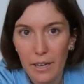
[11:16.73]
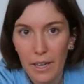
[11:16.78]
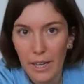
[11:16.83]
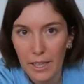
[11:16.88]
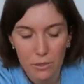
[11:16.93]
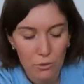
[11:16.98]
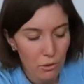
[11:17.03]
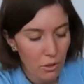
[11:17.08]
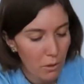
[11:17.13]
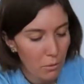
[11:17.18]

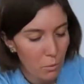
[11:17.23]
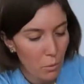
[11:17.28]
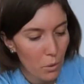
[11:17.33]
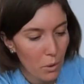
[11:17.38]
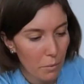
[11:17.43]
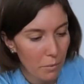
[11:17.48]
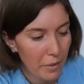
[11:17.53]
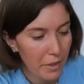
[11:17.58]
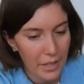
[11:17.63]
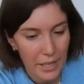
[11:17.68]
extra
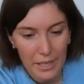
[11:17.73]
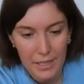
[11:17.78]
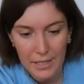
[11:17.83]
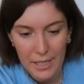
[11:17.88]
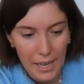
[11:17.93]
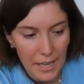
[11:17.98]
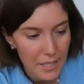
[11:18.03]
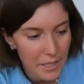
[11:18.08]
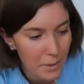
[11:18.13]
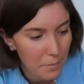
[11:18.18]
warmth at
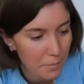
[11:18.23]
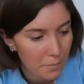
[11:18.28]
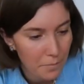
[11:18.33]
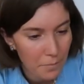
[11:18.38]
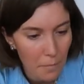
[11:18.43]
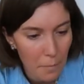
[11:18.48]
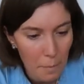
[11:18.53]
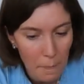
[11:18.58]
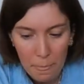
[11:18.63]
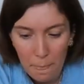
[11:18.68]
night.
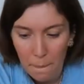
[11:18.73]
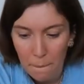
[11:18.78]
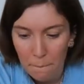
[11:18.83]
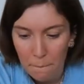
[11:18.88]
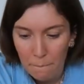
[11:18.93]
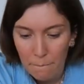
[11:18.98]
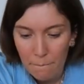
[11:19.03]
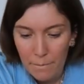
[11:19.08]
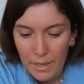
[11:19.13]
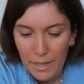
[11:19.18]

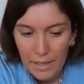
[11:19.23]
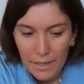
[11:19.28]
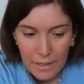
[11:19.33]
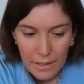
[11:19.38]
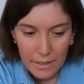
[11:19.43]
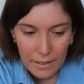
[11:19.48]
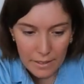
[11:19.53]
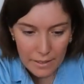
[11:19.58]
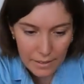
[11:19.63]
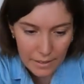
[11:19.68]

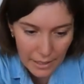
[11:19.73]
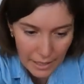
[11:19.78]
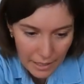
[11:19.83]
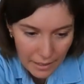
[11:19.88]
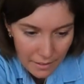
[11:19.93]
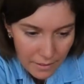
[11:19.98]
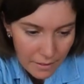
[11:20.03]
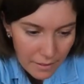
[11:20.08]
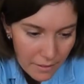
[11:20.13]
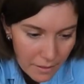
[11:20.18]

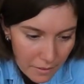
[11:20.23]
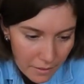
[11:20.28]
Then